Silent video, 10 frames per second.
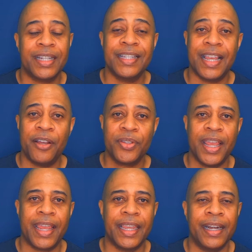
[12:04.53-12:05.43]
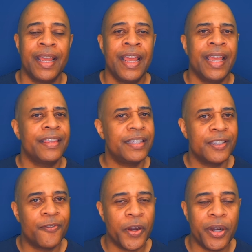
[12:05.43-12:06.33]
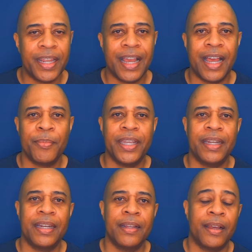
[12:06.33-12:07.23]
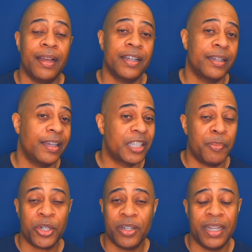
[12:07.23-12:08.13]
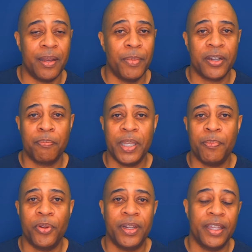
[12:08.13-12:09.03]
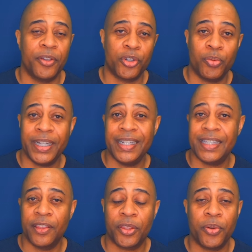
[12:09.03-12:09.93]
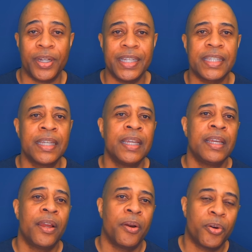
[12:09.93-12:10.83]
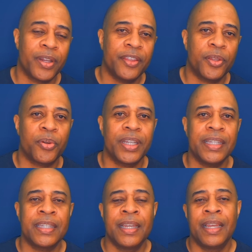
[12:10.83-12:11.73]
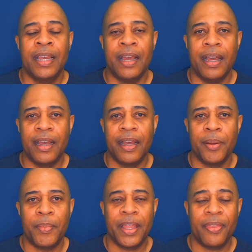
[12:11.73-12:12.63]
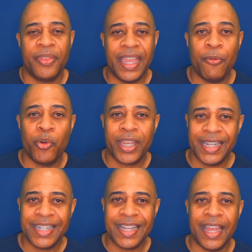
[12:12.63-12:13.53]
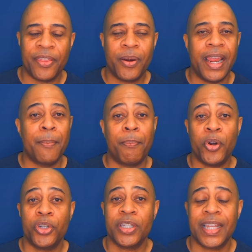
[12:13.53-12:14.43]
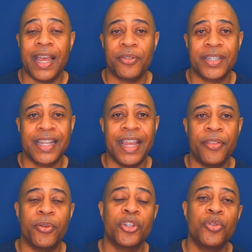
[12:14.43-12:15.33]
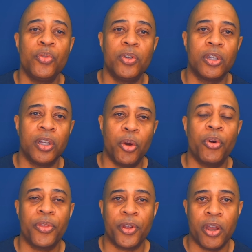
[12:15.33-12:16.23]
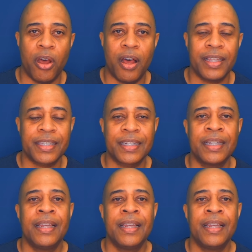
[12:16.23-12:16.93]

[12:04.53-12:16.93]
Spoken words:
is house hacking. And this is very common, especially among people in their 20s and 30s, early 30s. They will get together and purchase a house together to lower the cost